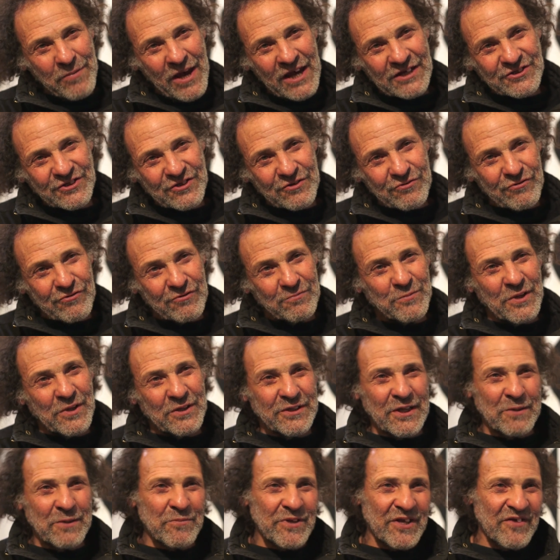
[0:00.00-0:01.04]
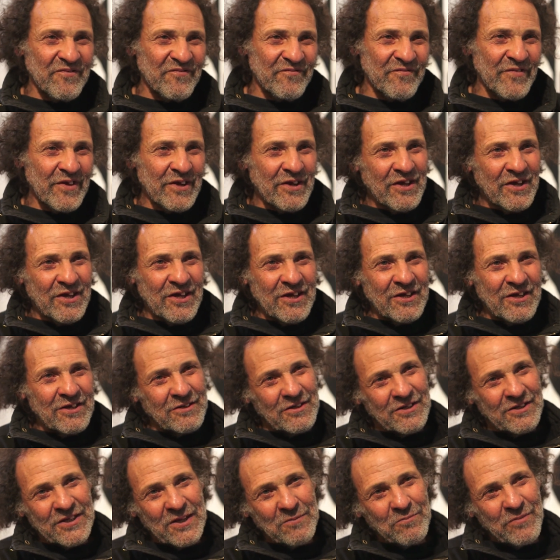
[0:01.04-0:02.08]
Action Group, the
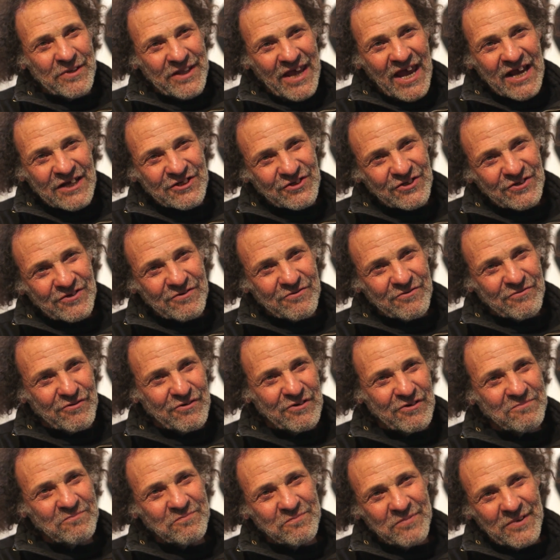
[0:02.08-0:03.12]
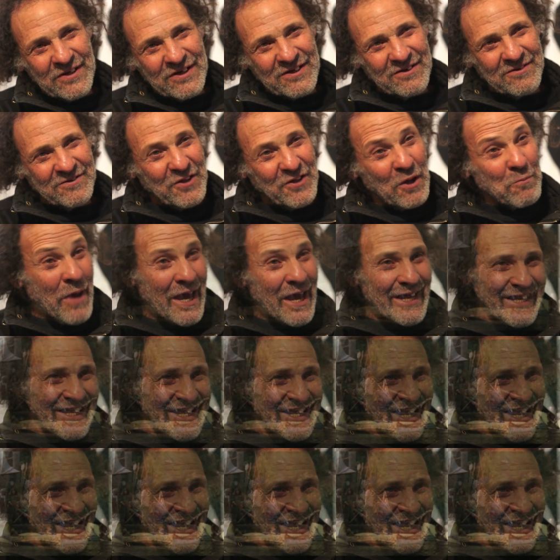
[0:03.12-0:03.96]
Nimbin Action Group, Nomadic